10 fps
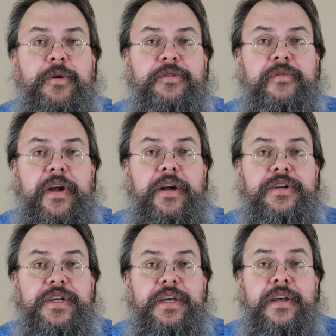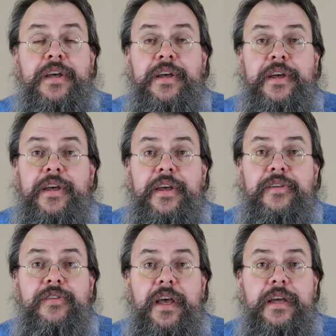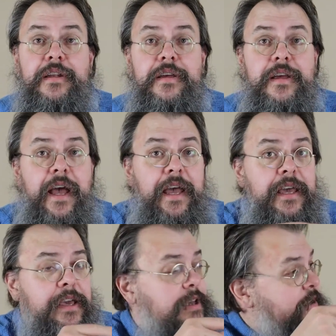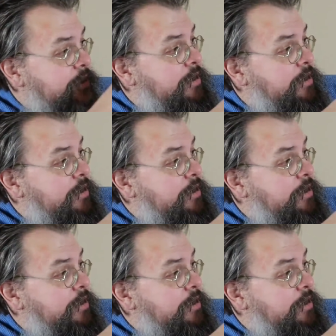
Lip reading: most of our energy is saying, hey,